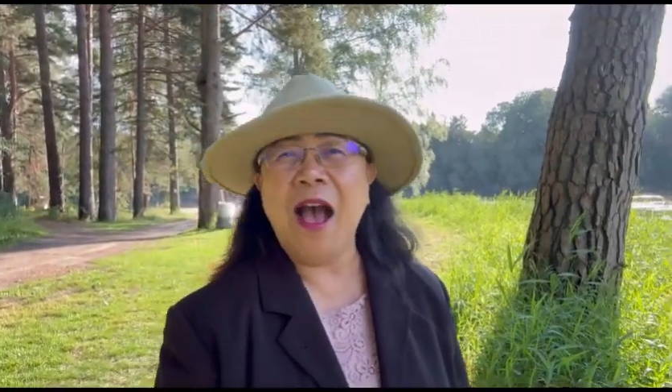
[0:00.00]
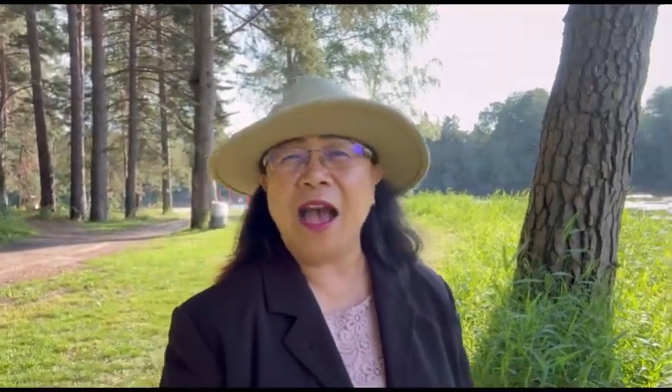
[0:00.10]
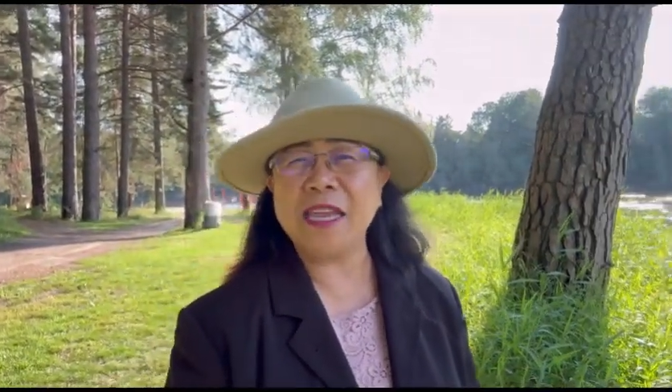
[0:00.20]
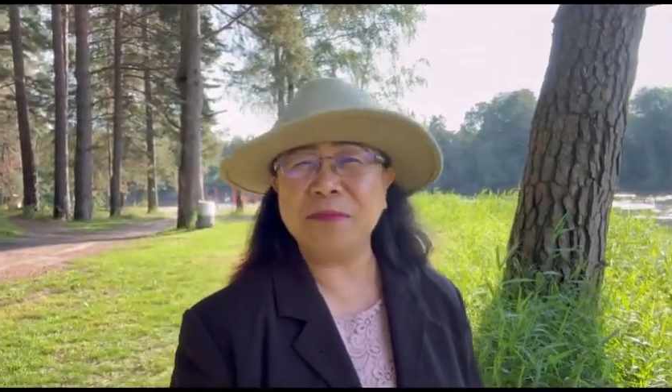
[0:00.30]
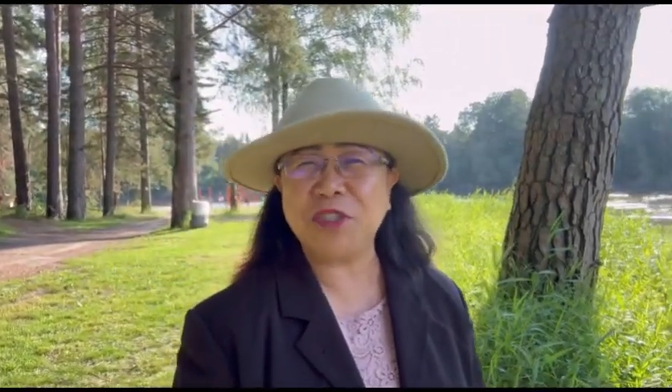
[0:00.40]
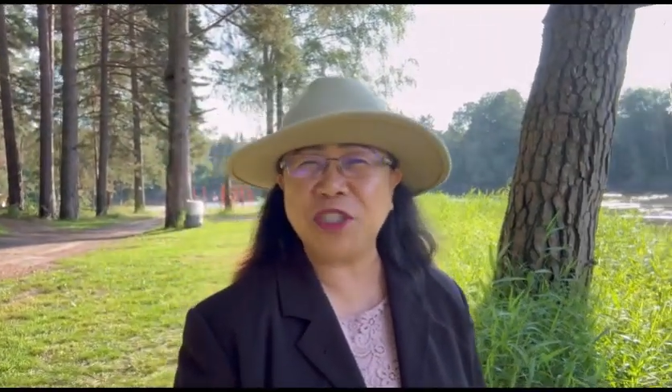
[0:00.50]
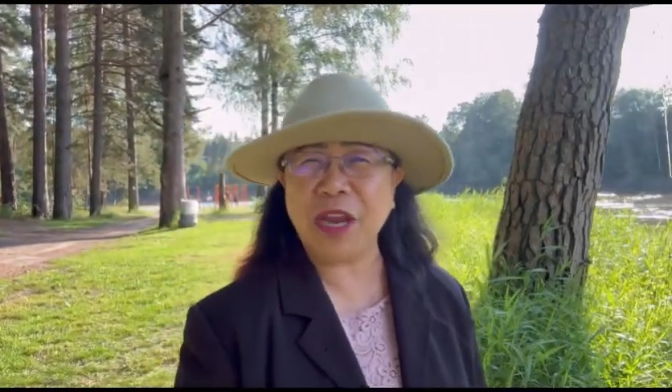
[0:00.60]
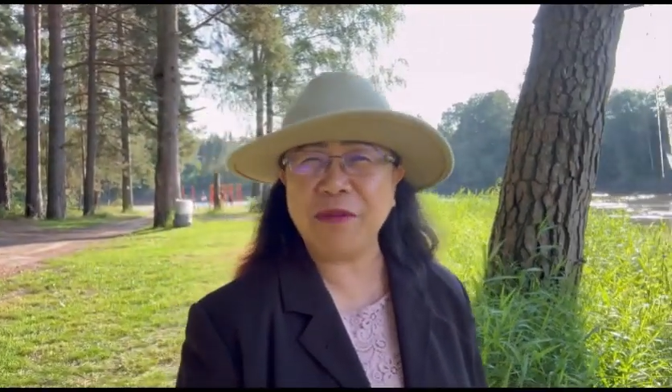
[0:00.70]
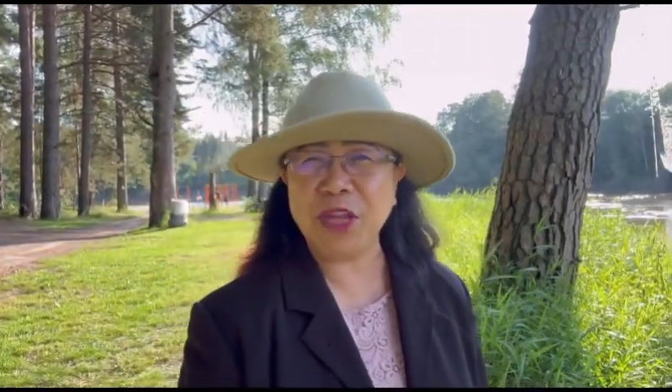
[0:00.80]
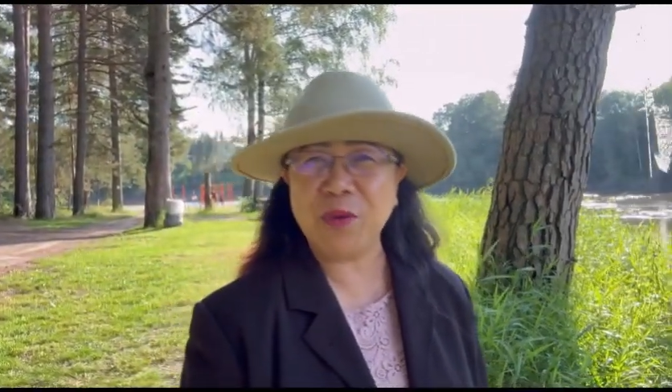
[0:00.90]
I am
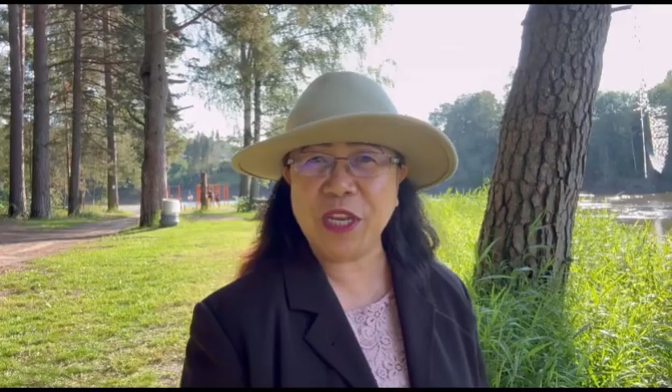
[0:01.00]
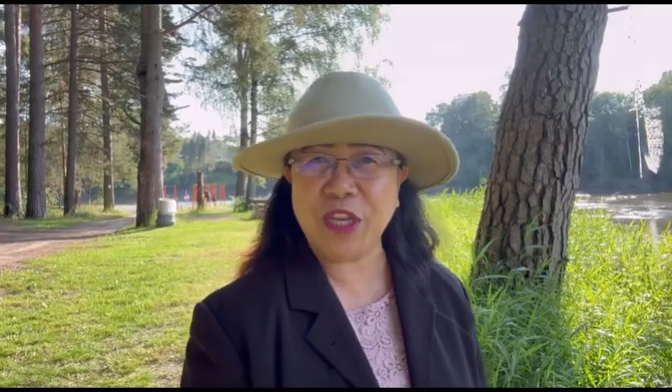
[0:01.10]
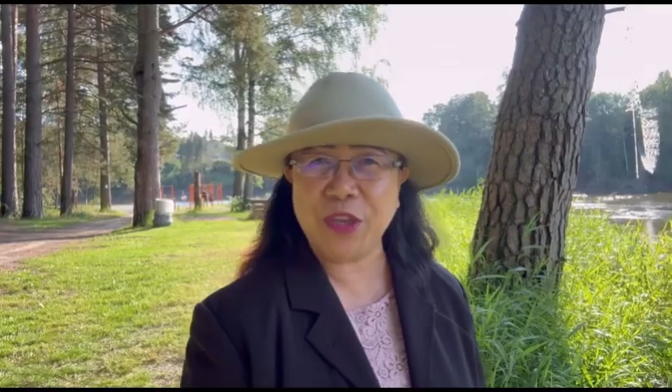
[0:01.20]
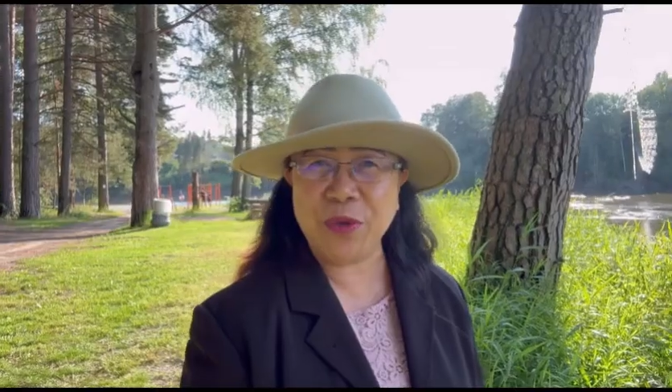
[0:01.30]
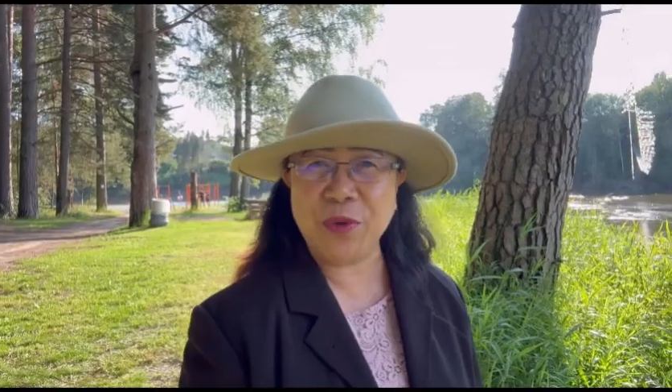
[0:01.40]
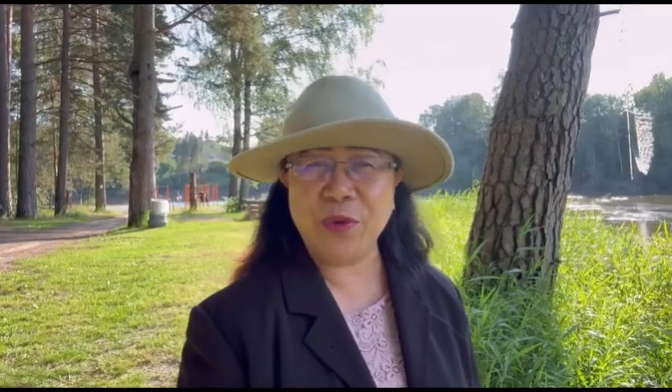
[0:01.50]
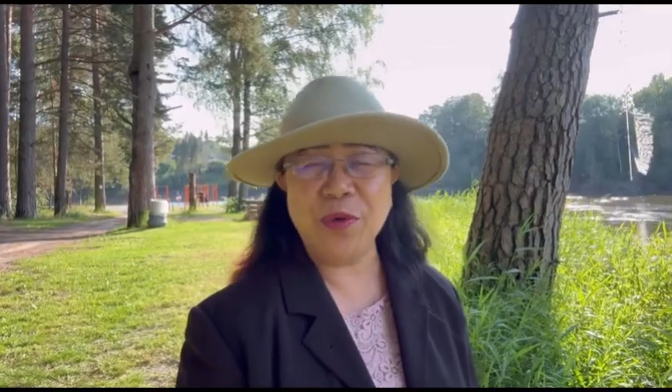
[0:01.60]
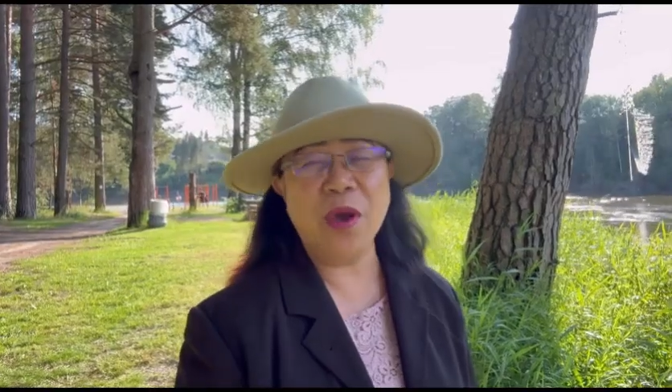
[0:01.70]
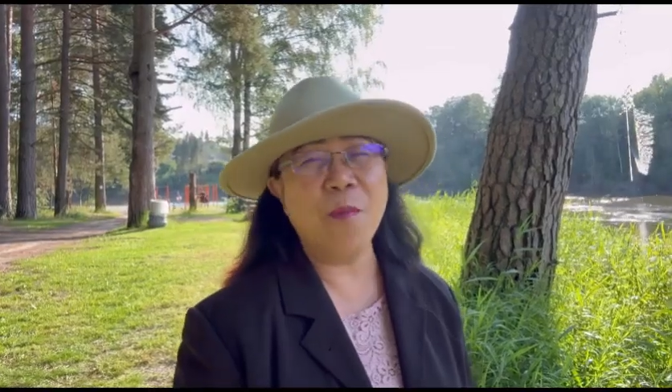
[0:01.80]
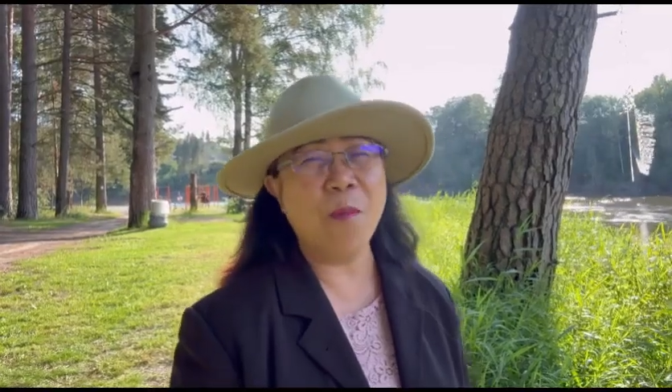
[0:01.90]
sharing with you
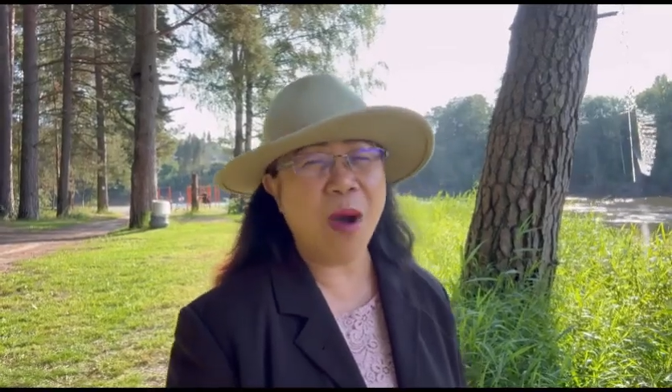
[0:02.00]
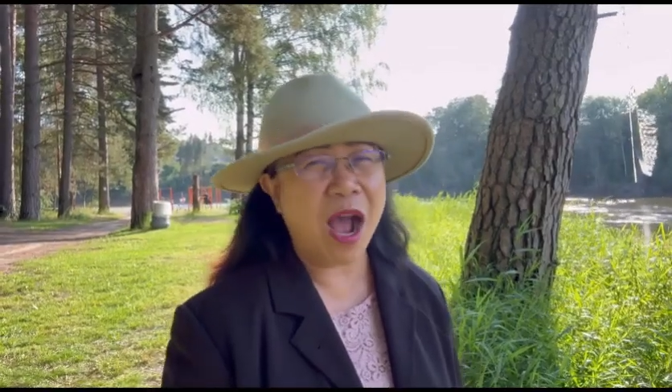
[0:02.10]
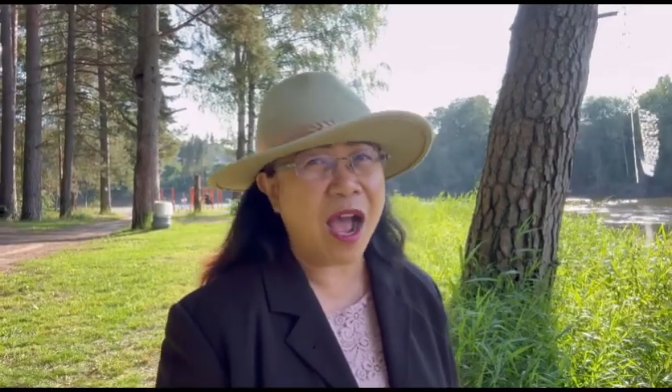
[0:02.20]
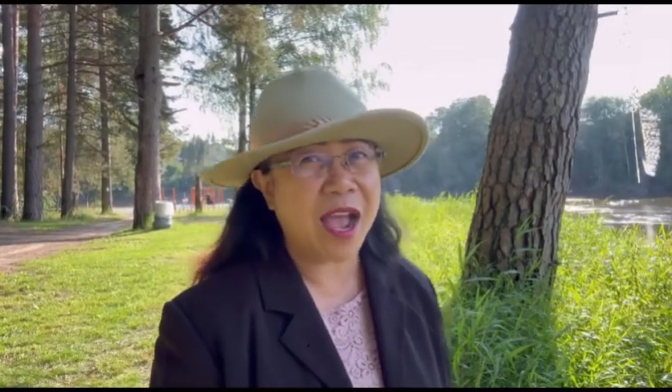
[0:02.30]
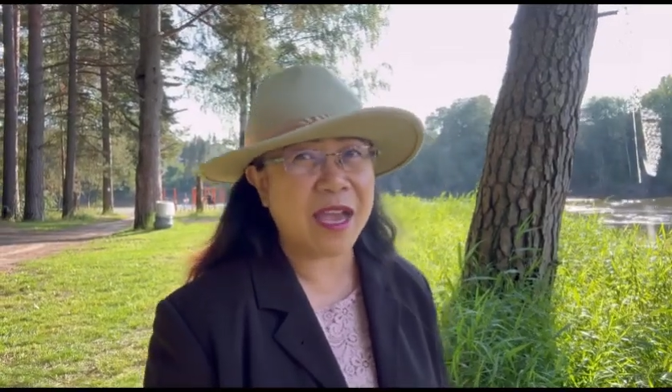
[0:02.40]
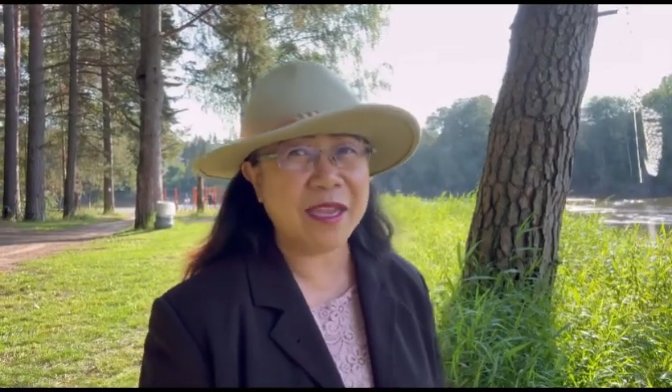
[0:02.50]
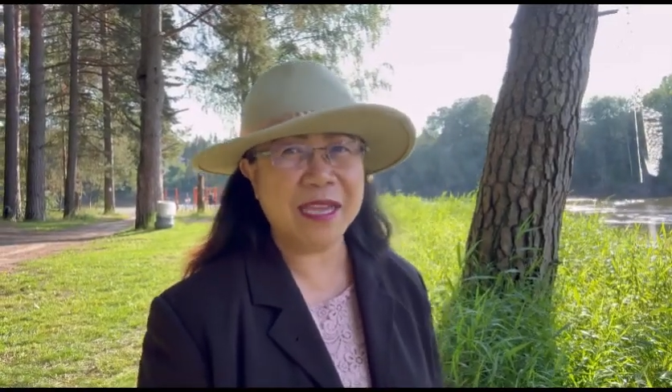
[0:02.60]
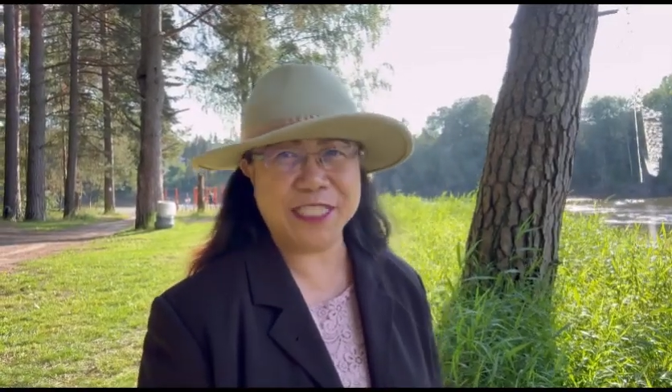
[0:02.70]
my